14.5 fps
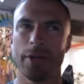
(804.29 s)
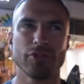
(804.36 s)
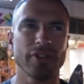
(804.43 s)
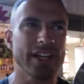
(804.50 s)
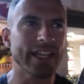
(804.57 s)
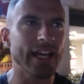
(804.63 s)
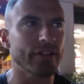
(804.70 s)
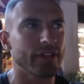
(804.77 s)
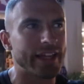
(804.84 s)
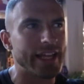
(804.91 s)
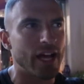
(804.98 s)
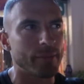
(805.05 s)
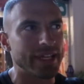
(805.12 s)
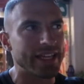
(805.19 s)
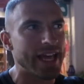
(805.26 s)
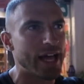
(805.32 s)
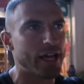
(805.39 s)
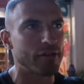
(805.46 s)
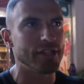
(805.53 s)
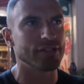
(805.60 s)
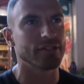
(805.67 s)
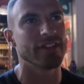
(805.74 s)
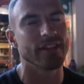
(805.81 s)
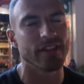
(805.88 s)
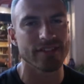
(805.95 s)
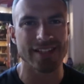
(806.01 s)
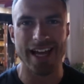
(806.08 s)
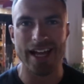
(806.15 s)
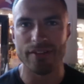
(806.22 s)
I'm trying to calculate how many calories is in
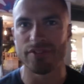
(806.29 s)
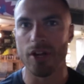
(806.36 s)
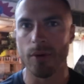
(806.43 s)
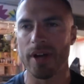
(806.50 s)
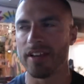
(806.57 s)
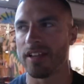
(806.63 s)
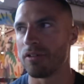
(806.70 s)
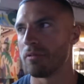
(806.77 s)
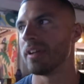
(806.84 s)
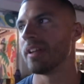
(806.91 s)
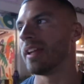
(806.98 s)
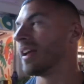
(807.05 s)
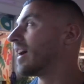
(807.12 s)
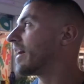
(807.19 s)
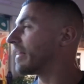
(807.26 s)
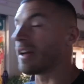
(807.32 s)
this. I have no idea, really.